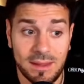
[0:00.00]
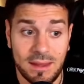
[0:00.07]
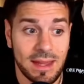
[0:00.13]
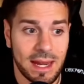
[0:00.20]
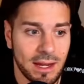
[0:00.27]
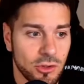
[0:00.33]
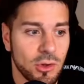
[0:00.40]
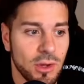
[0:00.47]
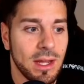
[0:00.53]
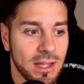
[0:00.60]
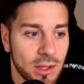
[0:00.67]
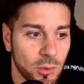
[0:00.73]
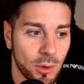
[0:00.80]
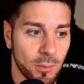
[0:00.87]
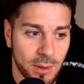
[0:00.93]
Naturally,
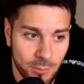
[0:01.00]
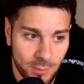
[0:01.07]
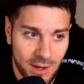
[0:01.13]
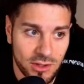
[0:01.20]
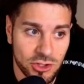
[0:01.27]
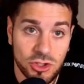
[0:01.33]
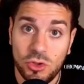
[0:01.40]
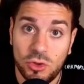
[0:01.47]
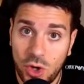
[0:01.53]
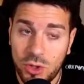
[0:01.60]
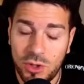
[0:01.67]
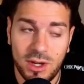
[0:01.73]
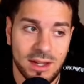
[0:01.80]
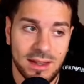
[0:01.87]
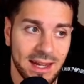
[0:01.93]
it will be much
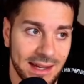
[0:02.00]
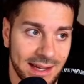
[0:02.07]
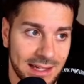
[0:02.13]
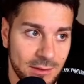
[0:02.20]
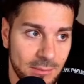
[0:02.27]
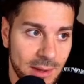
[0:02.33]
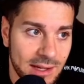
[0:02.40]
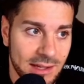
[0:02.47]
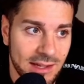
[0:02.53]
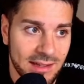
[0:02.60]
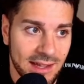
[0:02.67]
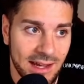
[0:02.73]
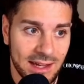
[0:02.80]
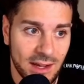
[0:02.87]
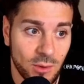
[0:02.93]
stronger than his pieces
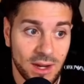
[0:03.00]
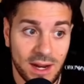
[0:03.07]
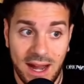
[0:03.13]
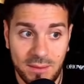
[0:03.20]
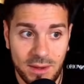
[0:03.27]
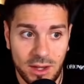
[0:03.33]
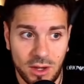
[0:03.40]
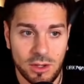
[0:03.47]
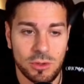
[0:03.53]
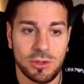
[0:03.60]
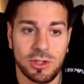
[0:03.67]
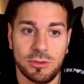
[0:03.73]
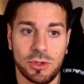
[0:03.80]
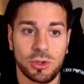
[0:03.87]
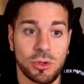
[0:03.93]
and he will have a lot of
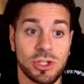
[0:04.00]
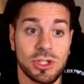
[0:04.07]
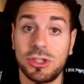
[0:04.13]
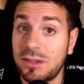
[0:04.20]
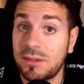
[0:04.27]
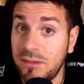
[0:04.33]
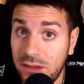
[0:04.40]
difficulties.